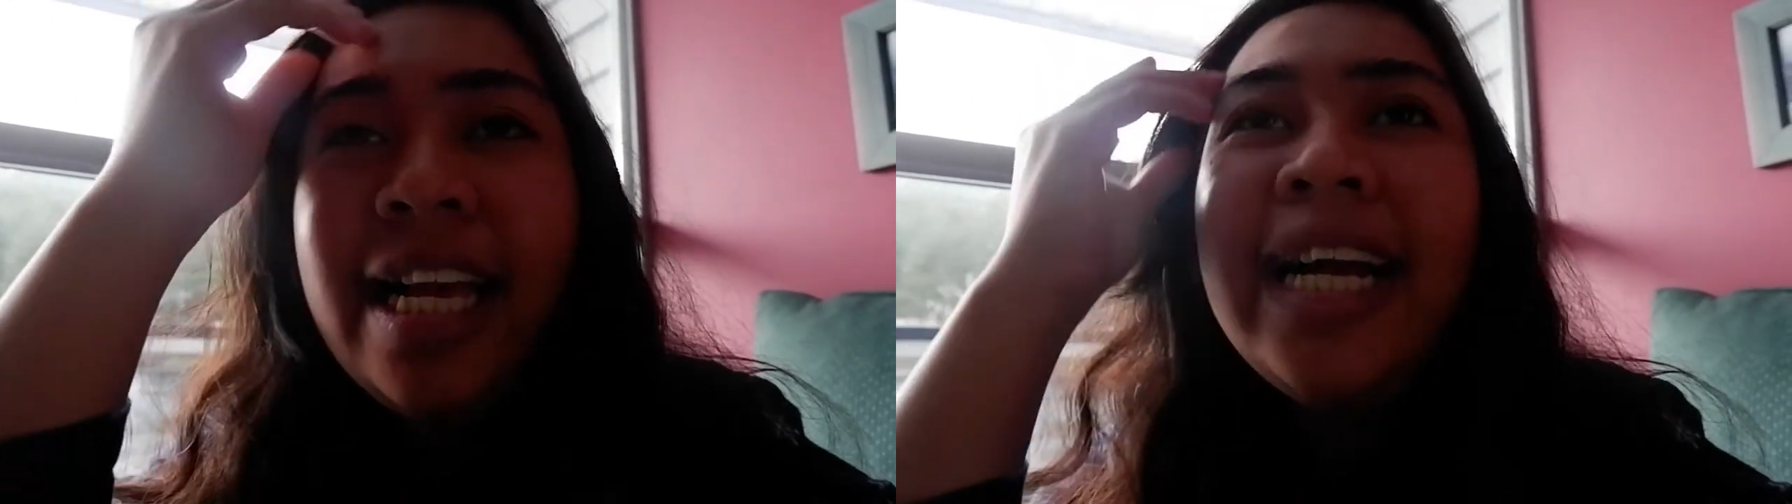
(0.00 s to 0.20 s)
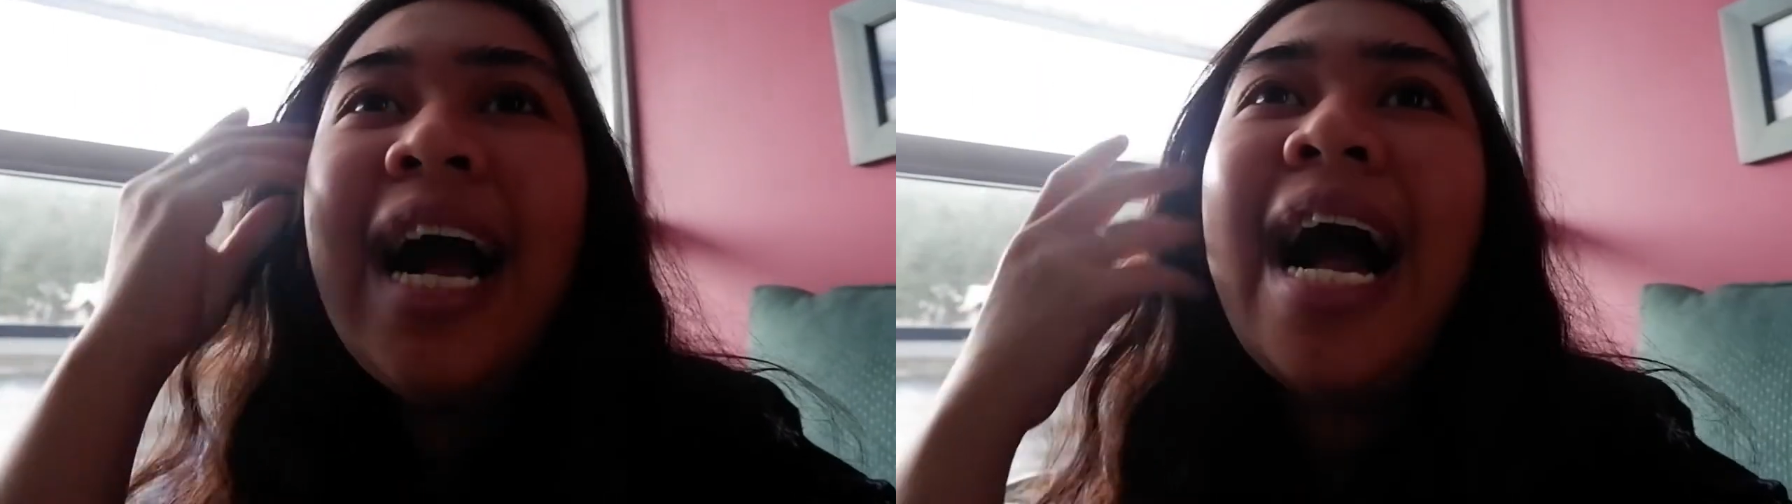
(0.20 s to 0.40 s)

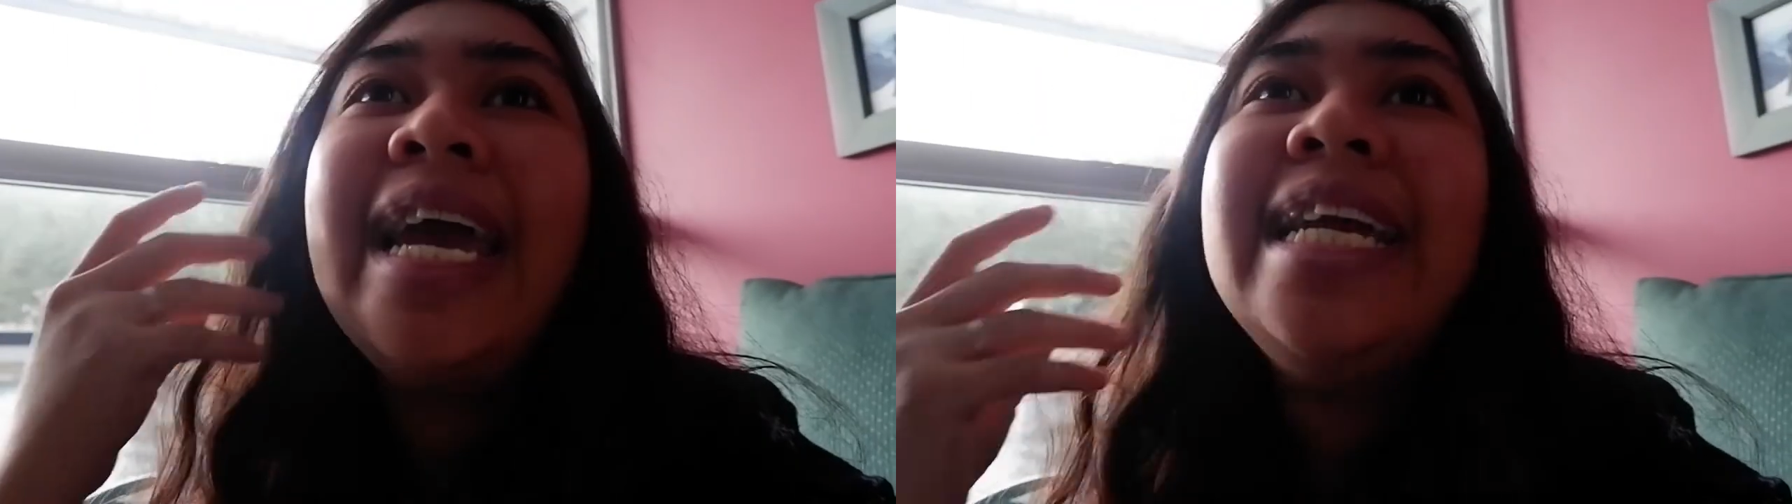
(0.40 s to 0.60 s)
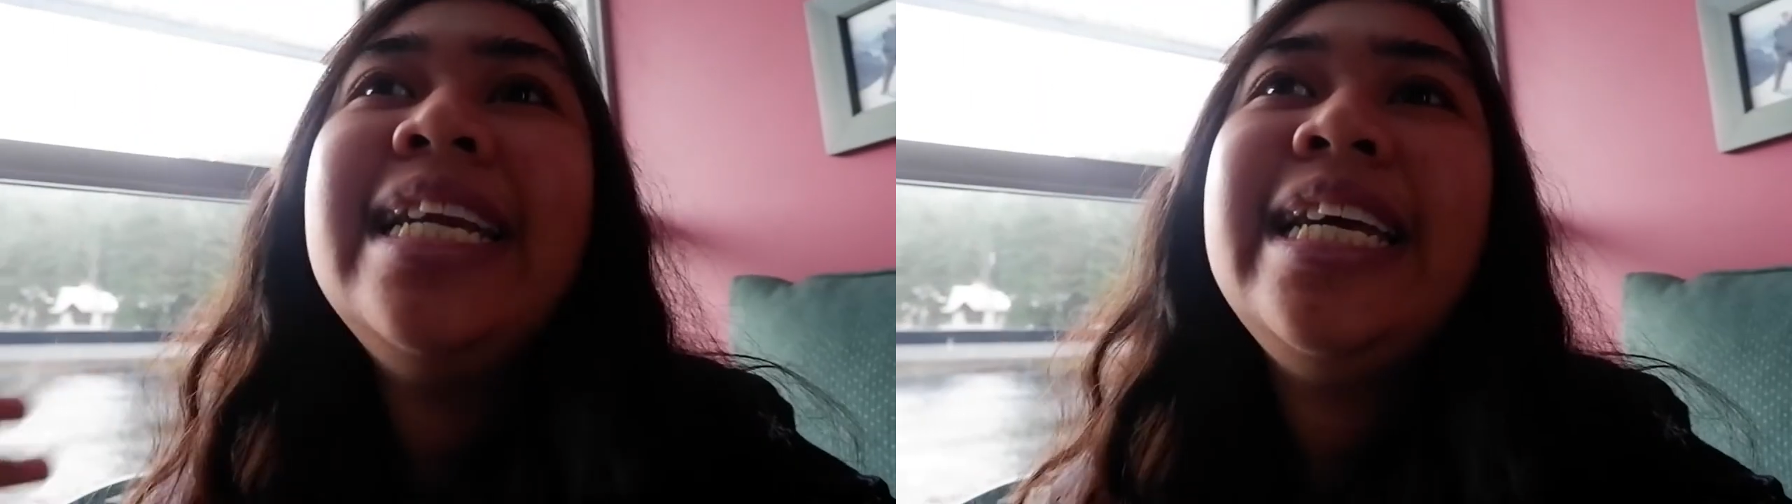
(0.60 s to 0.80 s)

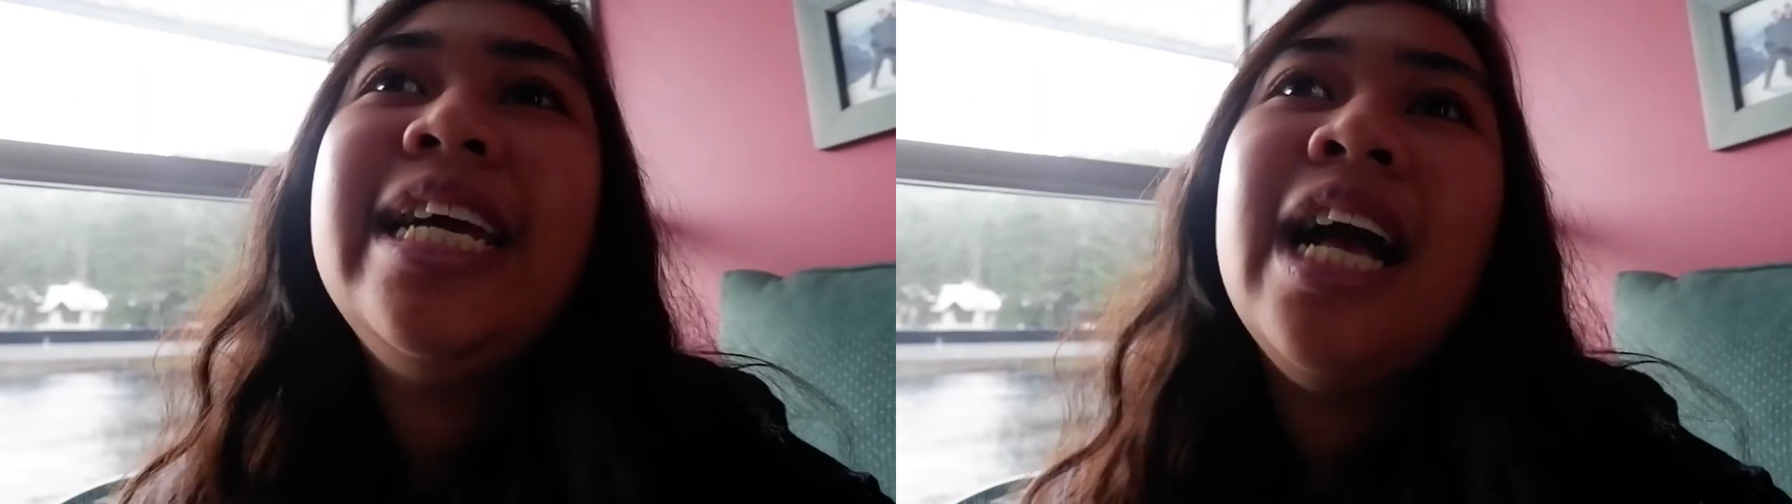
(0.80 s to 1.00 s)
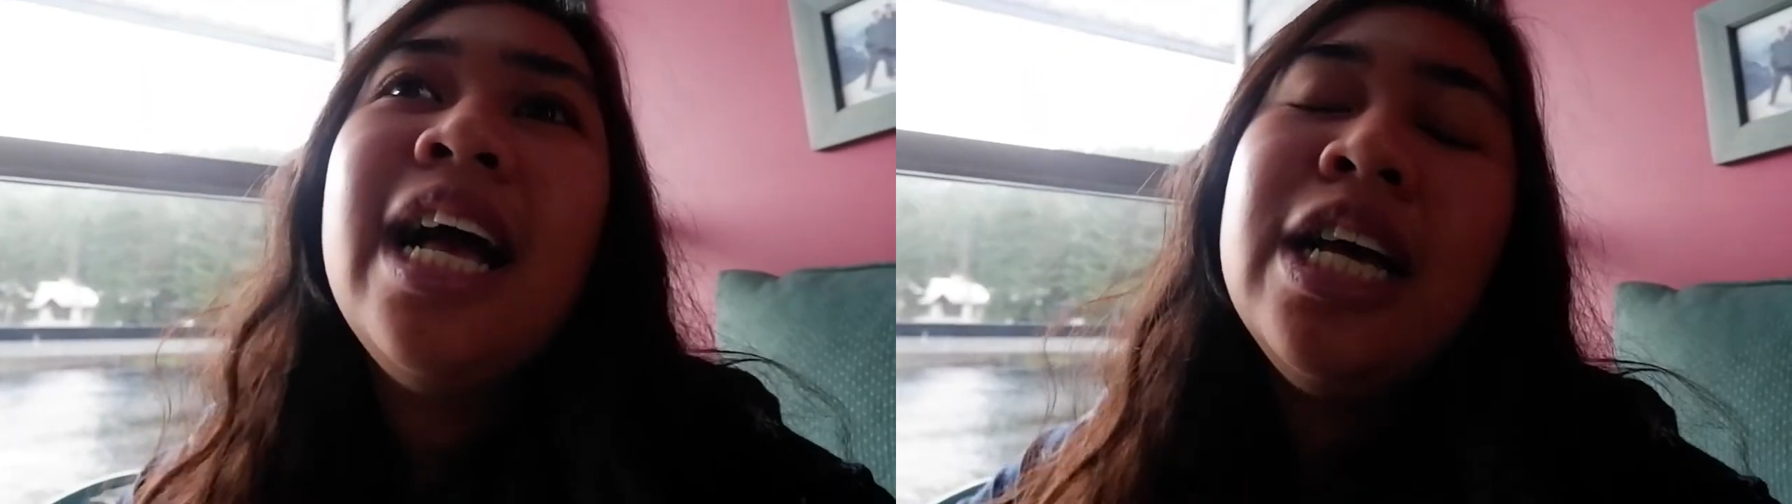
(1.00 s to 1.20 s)
kindly
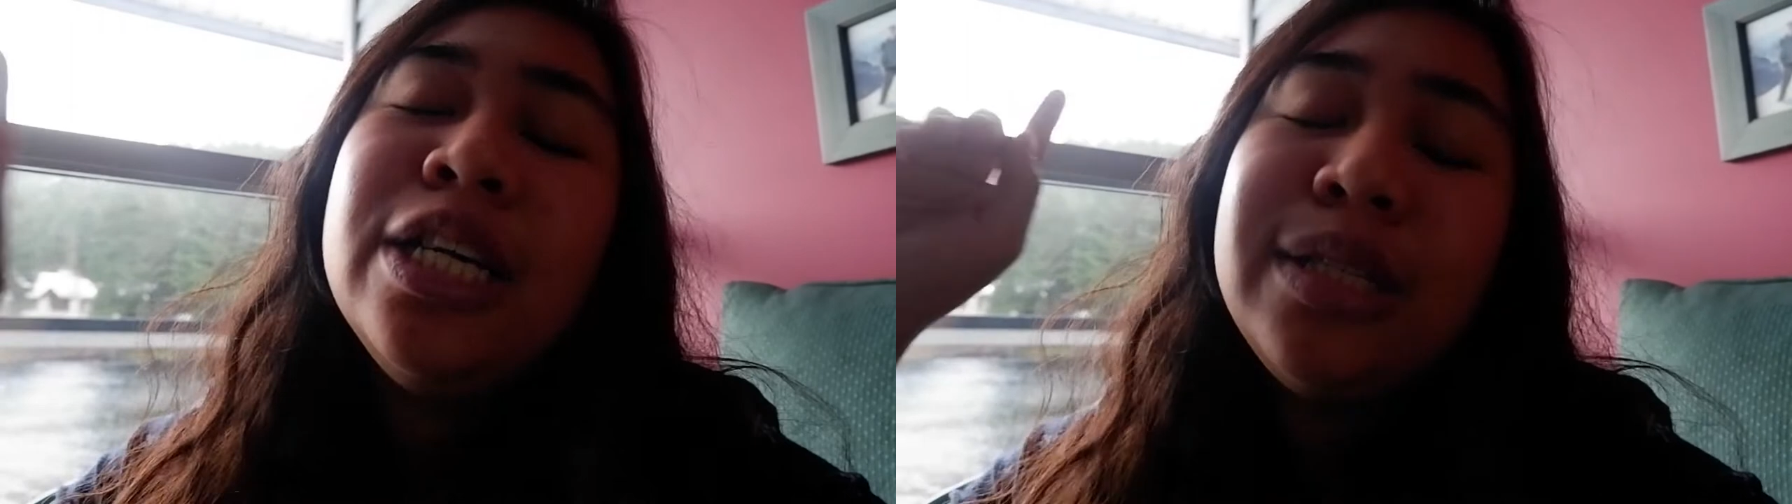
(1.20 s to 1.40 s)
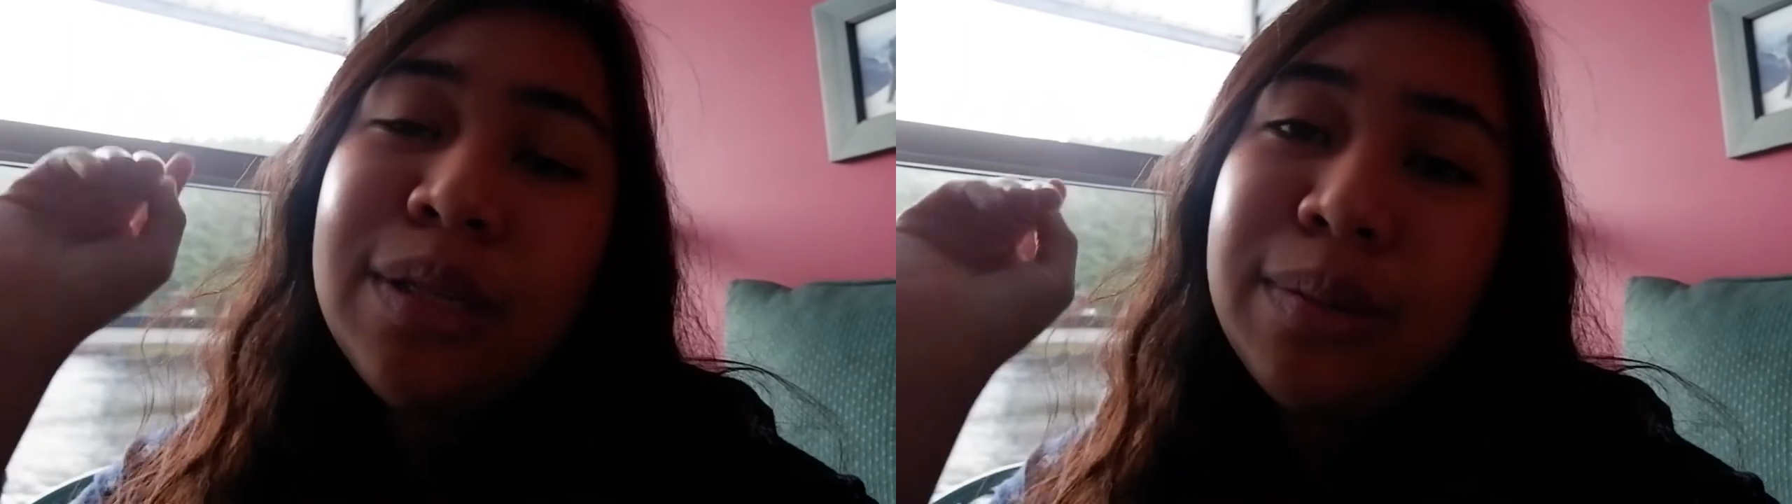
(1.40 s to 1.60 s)

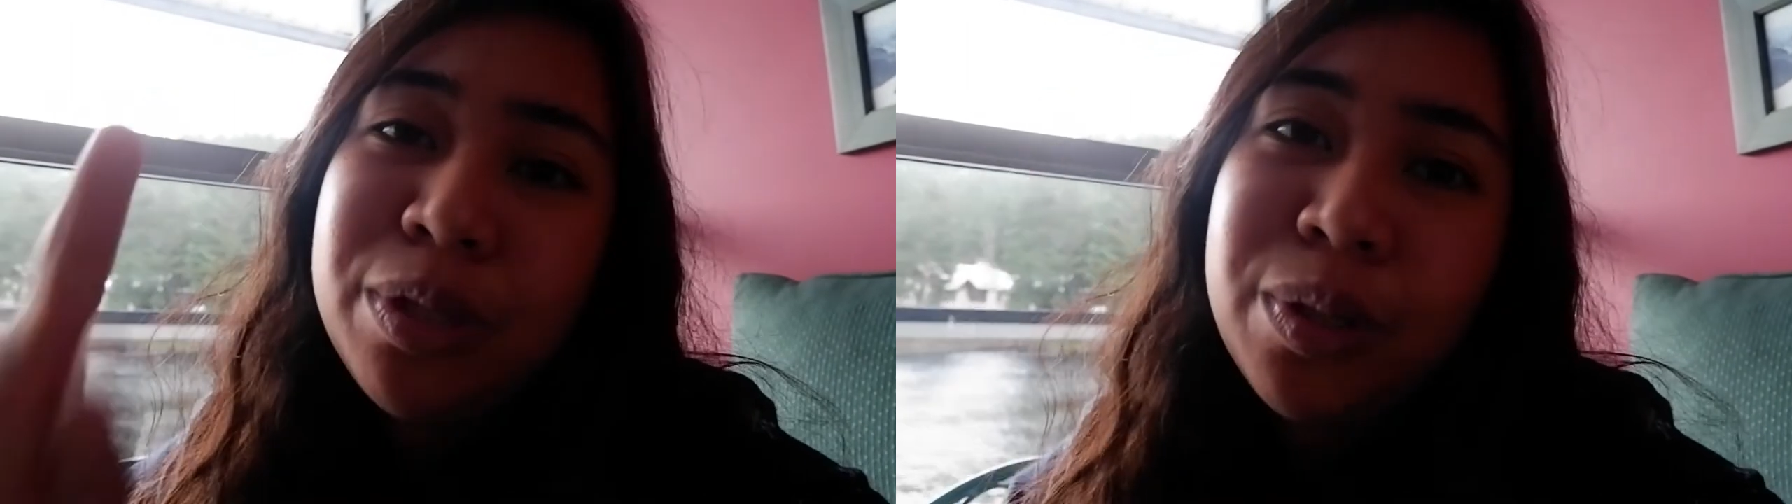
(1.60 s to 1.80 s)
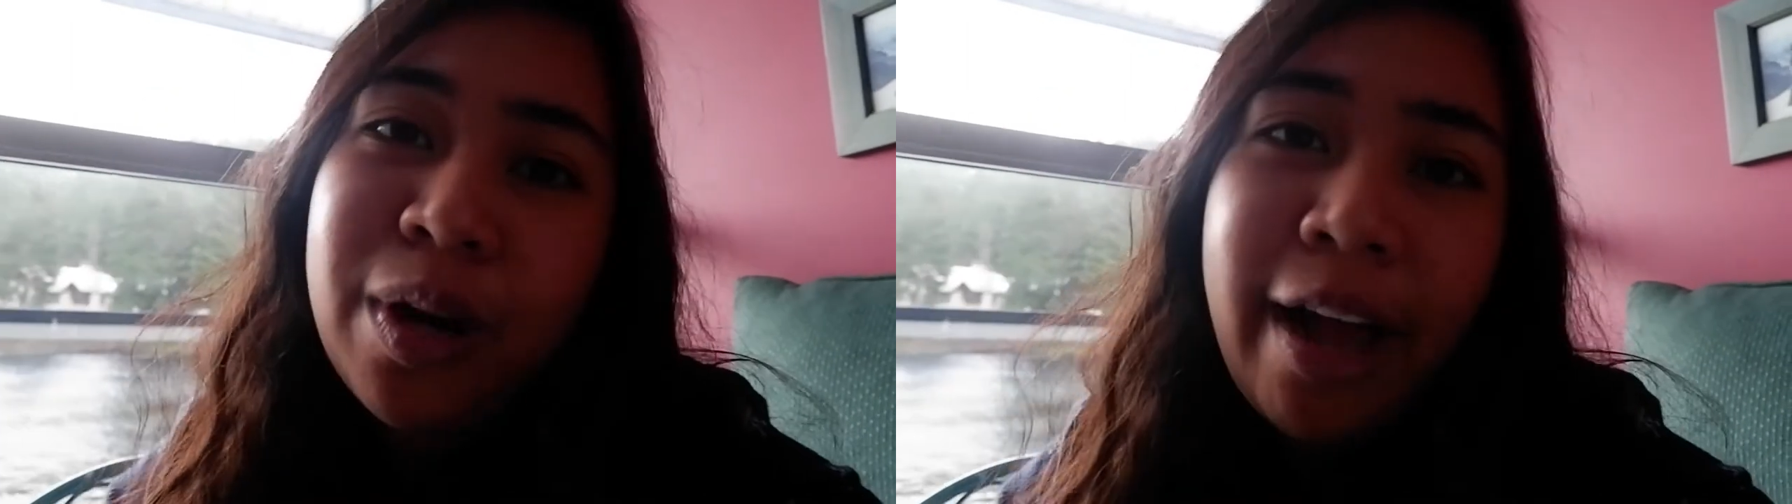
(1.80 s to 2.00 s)

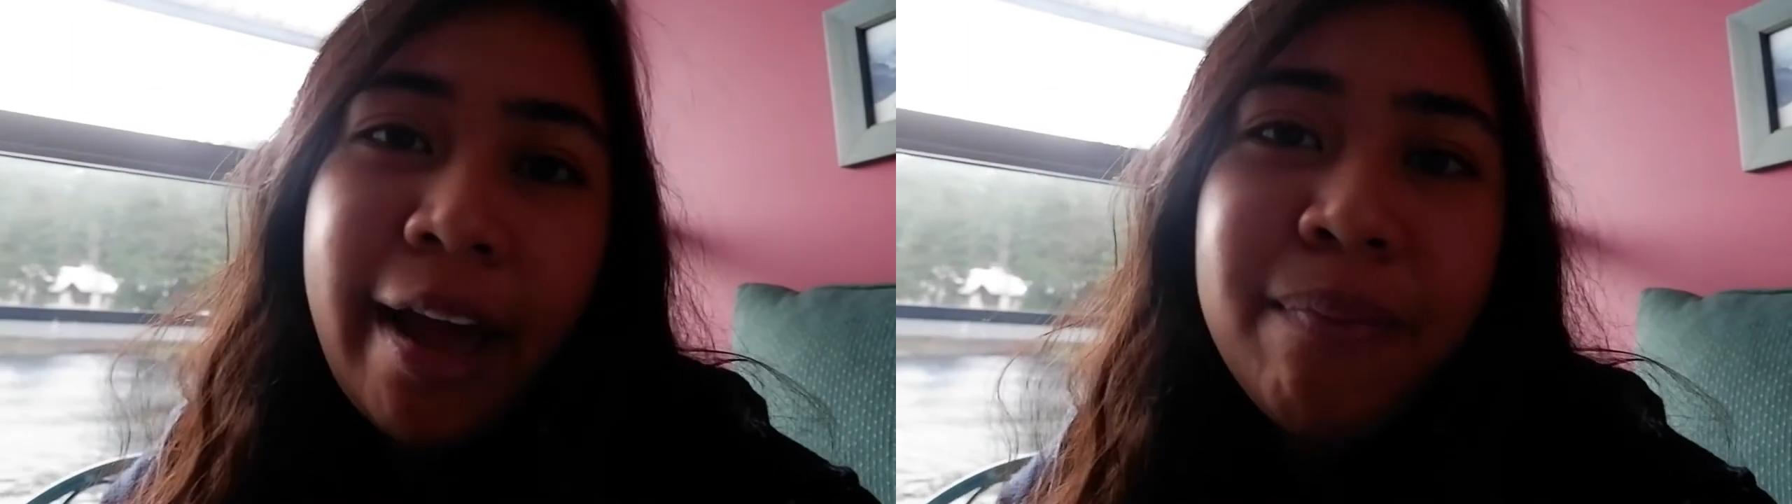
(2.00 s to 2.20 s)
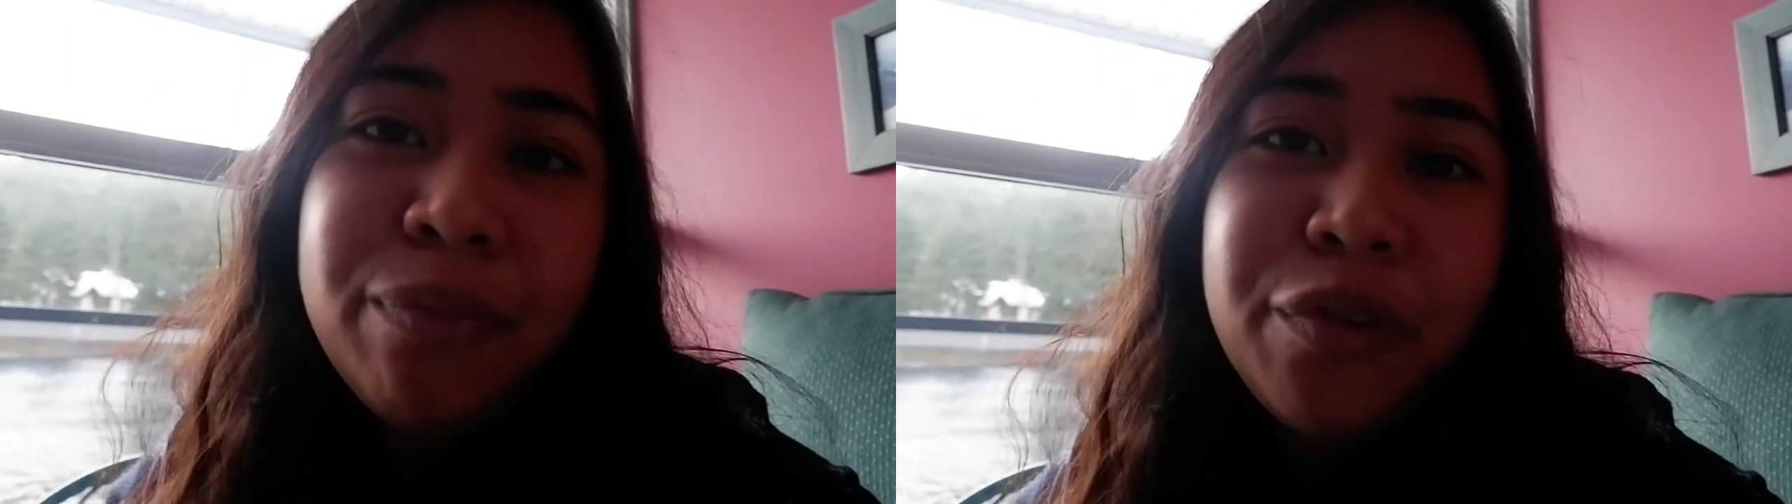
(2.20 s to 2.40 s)
subscribe